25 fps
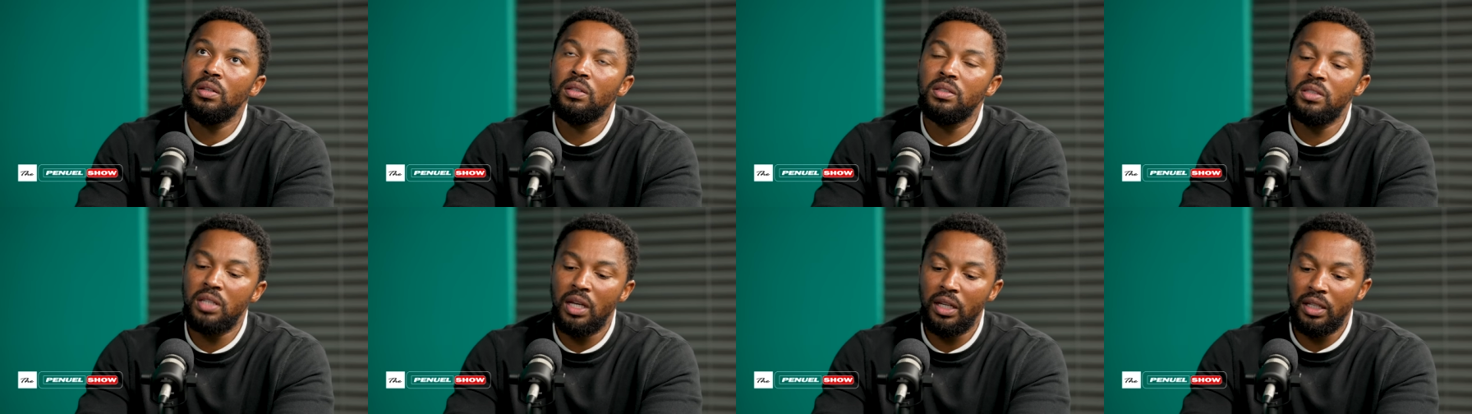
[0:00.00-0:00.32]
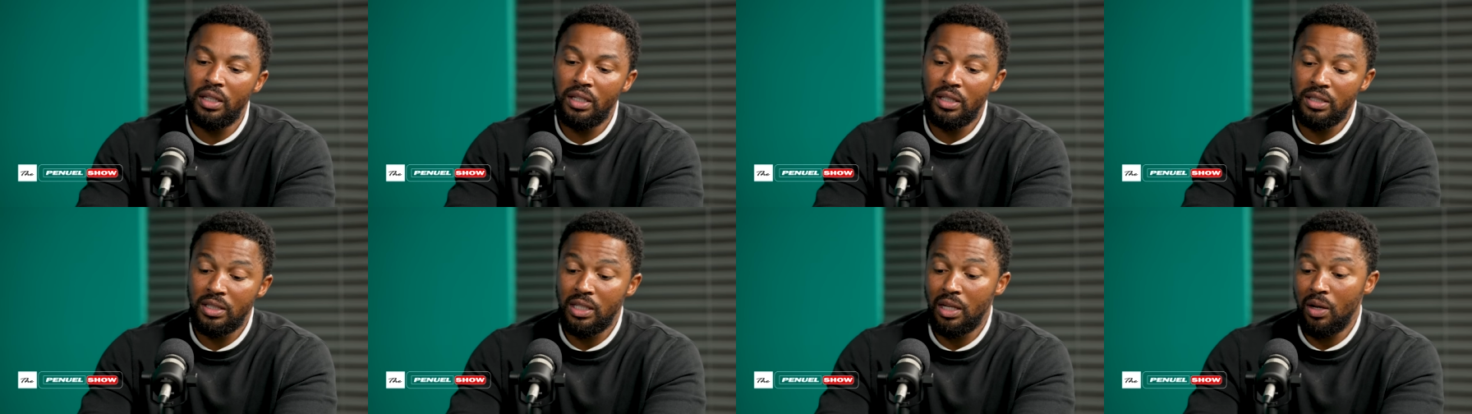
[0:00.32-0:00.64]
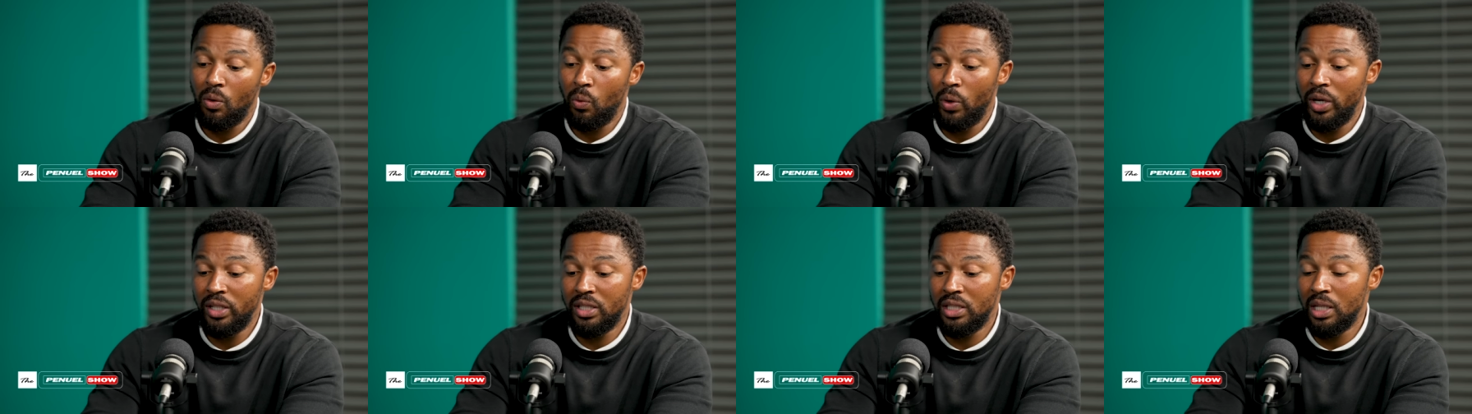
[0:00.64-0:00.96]
taking
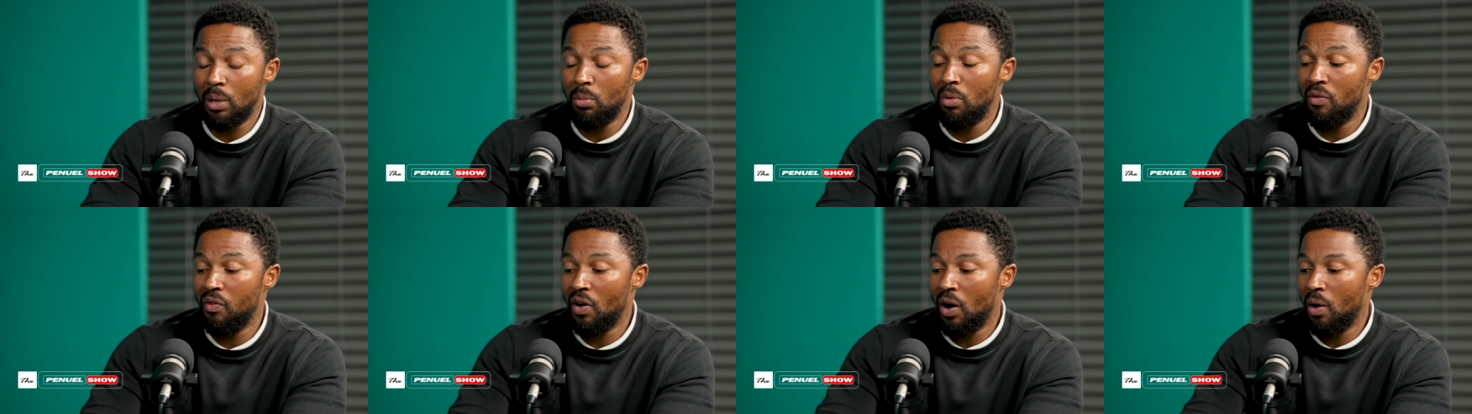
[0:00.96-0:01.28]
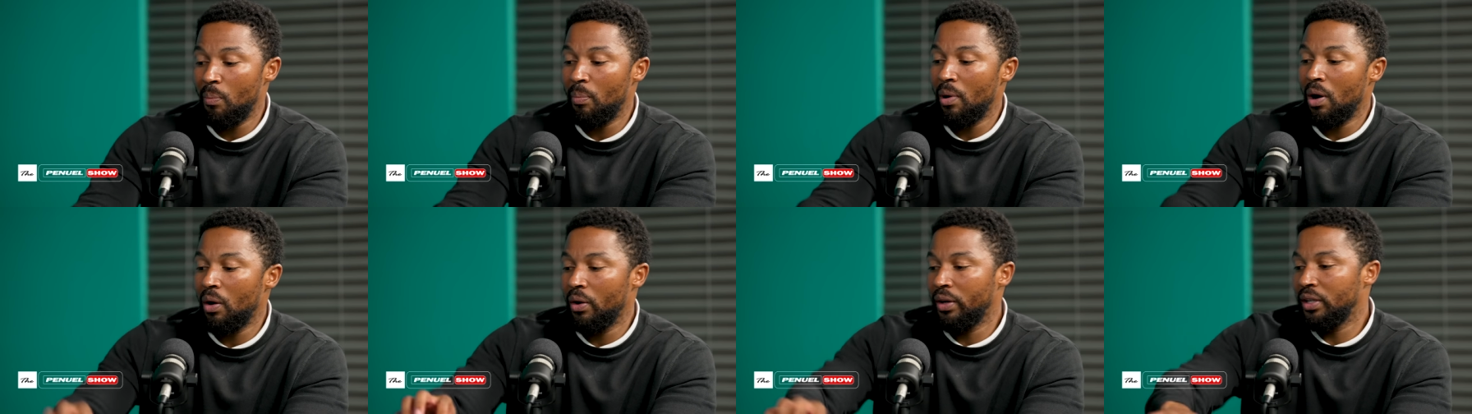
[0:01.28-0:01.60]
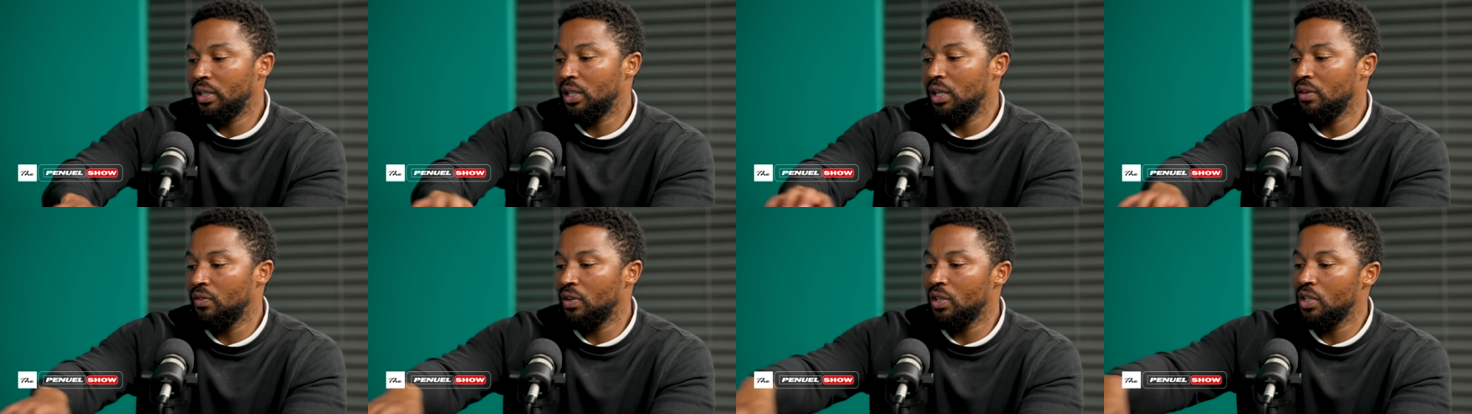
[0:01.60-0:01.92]
away some of our power
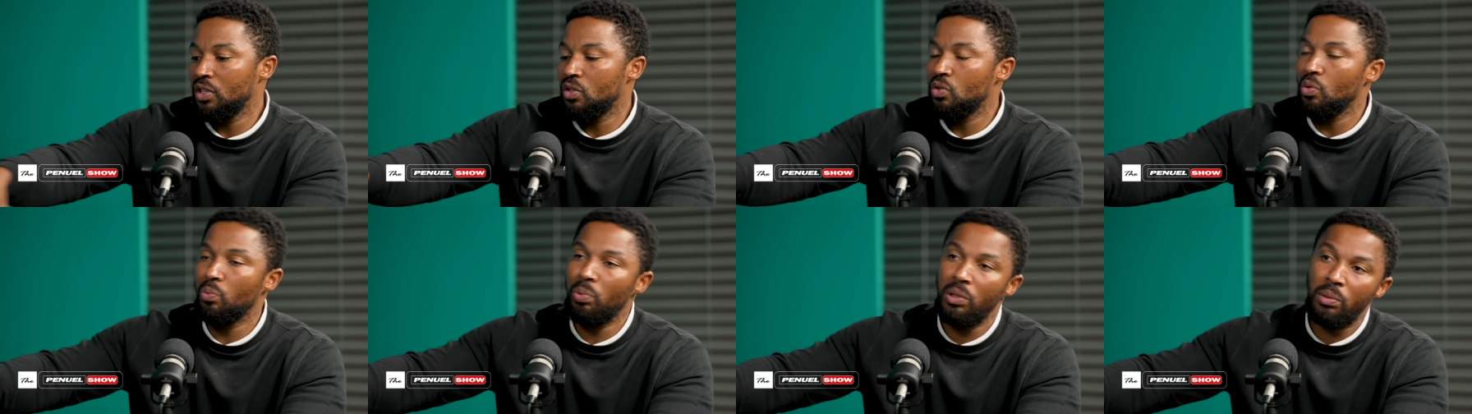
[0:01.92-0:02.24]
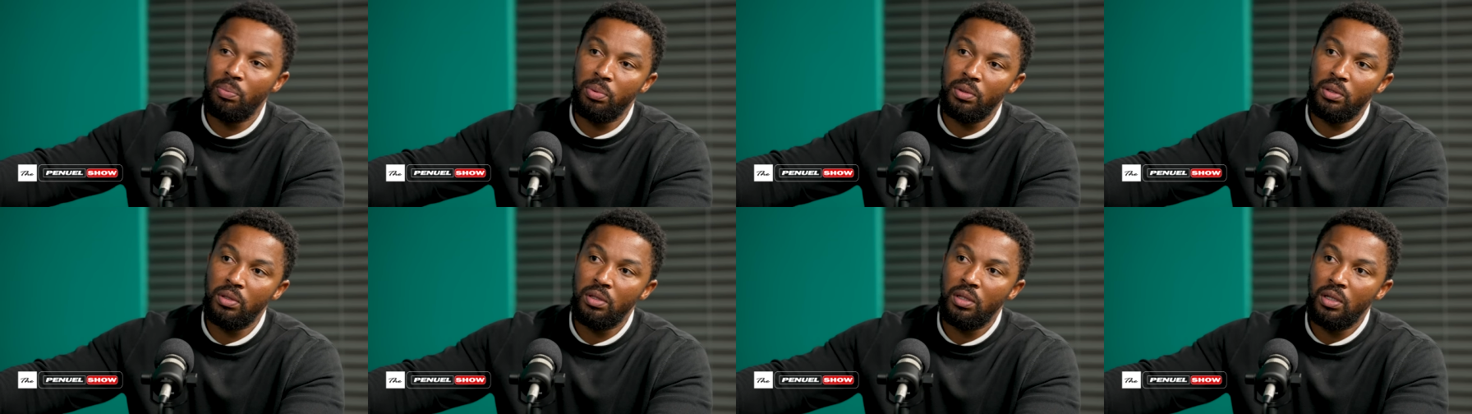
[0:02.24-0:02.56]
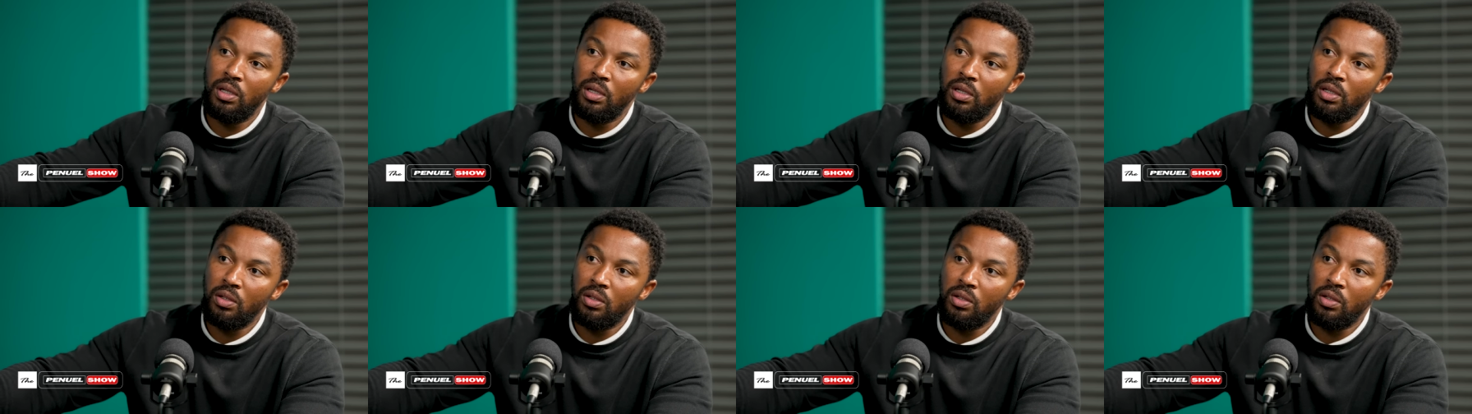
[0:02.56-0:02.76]
and giving it to people.